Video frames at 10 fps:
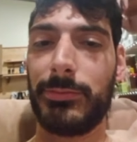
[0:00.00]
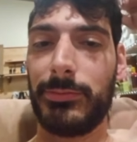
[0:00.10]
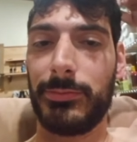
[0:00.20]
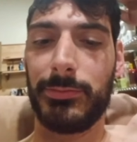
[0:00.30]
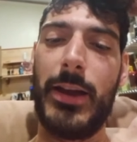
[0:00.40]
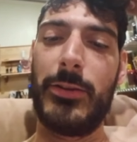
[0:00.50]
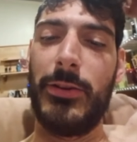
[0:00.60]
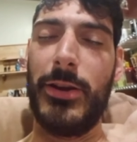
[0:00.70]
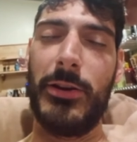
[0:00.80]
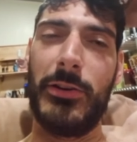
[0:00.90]
that? I don't
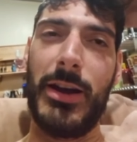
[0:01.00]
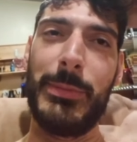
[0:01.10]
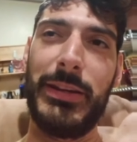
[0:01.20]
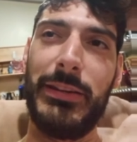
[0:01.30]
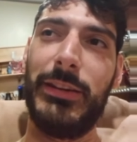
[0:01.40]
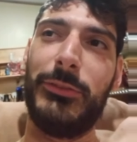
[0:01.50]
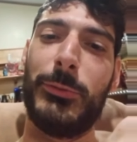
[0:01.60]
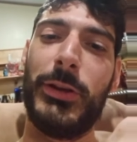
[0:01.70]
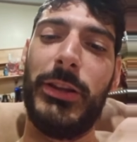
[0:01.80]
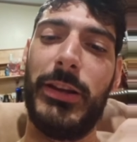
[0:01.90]
know. I mean, it's
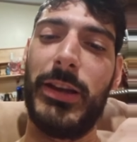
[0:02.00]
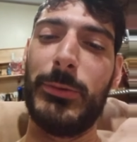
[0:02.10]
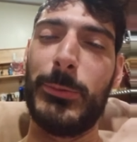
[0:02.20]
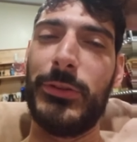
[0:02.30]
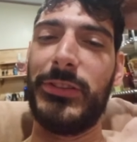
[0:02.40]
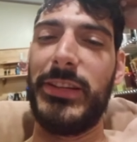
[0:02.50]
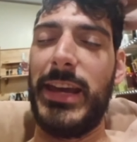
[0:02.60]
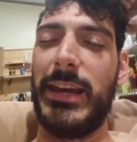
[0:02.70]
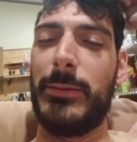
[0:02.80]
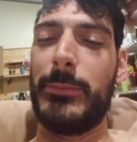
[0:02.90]
really anyone's
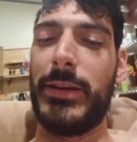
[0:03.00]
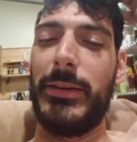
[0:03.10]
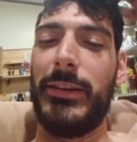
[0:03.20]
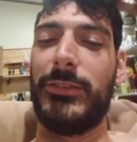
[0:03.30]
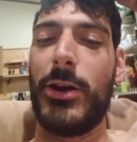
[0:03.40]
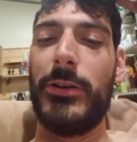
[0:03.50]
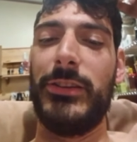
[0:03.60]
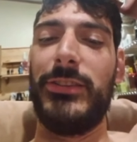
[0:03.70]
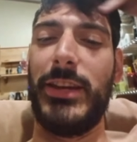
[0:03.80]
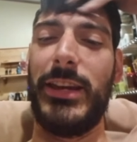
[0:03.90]
game. It's hard
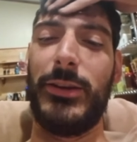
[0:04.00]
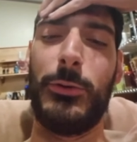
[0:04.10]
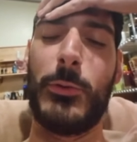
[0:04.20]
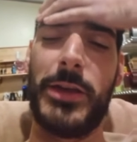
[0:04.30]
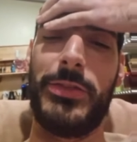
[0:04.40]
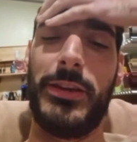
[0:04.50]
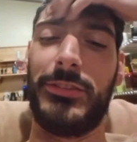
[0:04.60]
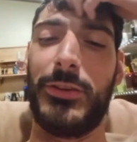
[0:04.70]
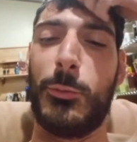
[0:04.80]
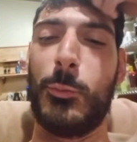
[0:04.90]
to say who I think
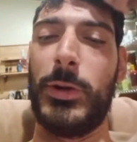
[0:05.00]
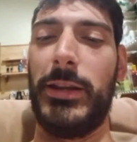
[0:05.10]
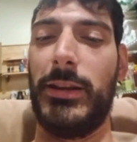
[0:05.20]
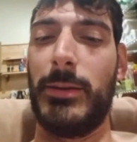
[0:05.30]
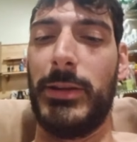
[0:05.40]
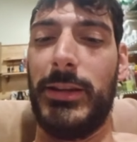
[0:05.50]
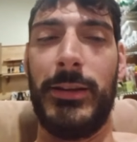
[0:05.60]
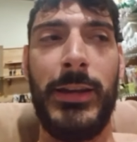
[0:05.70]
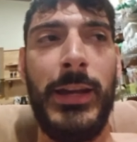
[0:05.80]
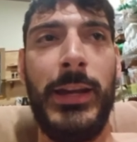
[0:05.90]
is gonna win. I
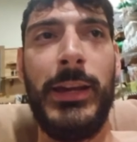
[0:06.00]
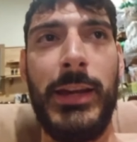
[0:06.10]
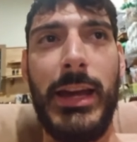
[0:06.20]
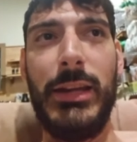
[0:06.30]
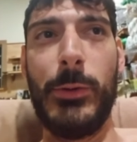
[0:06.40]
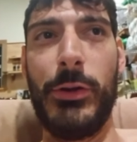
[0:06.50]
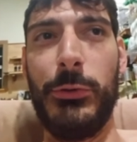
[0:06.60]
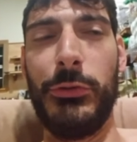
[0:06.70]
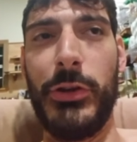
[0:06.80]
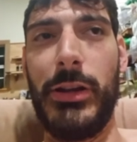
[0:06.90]
mean, anyone
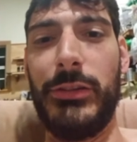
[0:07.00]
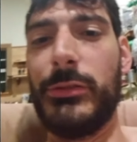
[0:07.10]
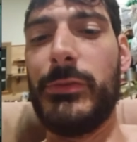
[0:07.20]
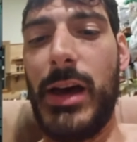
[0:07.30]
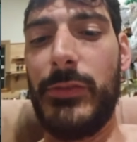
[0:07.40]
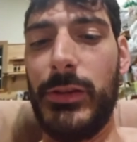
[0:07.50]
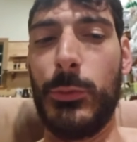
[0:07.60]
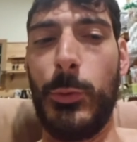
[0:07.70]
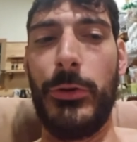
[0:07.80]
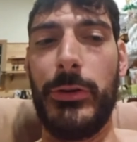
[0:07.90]
who's good at surviving in
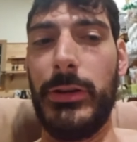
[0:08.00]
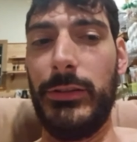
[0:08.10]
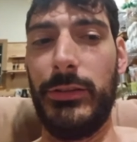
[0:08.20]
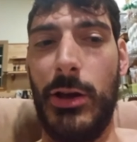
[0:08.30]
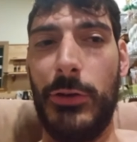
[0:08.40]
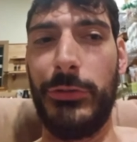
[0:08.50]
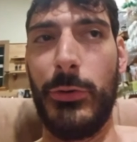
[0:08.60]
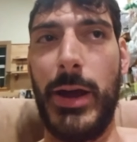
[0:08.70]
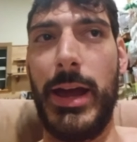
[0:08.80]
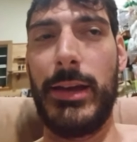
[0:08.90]
the wilderness and
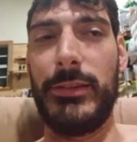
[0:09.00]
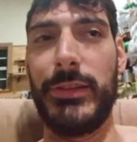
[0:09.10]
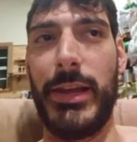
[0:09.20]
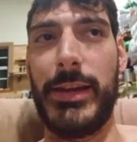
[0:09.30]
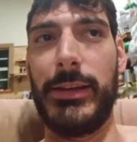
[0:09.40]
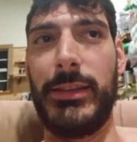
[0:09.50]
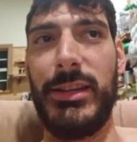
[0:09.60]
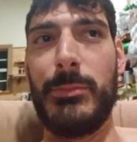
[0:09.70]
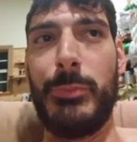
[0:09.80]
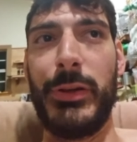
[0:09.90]
also has like
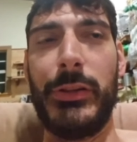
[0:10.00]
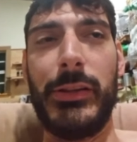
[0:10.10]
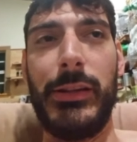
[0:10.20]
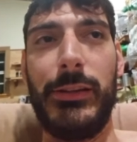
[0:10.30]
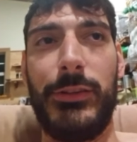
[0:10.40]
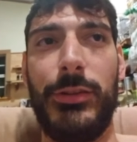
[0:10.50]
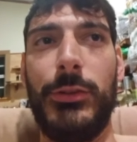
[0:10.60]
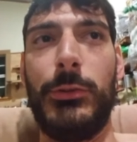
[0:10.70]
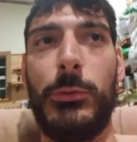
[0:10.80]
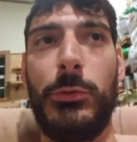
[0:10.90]
the ability
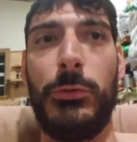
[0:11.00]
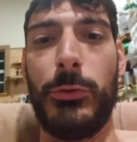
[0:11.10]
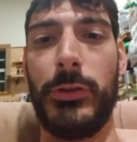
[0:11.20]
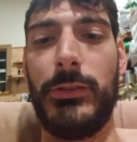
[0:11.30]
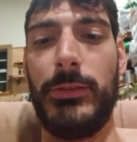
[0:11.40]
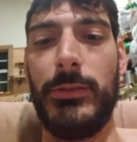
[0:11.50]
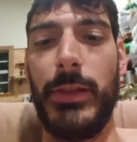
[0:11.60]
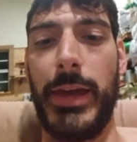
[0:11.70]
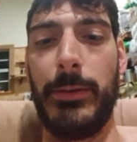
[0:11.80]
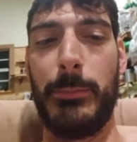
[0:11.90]
to. Str-
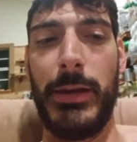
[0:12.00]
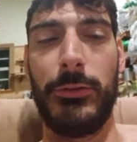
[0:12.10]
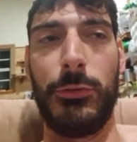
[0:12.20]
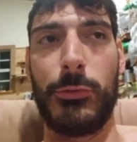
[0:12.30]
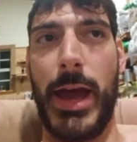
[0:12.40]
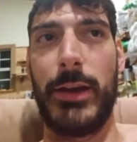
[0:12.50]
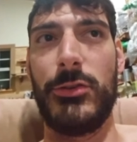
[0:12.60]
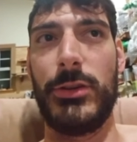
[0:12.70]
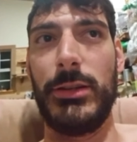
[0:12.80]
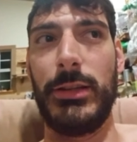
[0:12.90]
like make
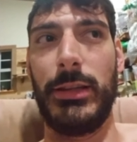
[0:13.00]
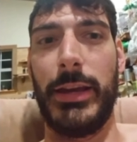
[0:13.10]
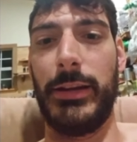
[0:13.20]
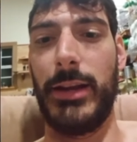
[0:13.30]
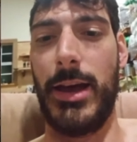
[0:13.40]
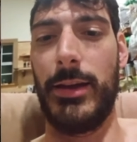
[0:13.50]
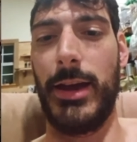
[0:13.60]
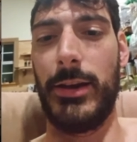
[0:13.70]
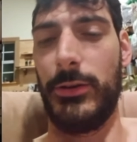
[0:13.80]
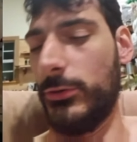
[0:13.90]
strategy and like not
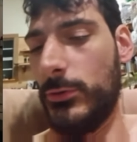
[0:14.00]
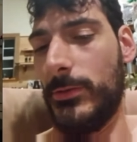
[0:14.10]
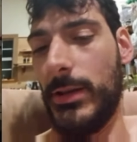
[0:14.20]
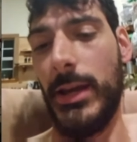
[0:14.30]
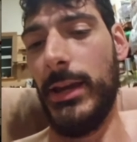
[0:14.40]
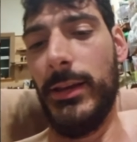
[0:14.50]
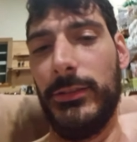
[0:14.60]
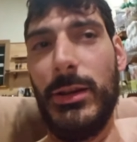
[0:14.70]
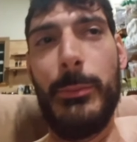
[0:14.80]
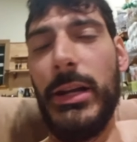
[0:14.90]
i don't know you
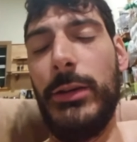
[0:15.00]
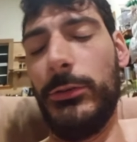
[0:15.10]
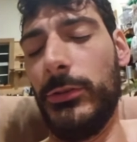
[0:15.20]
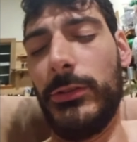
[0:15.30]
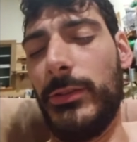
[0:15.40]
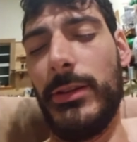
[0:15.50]
somebody who's just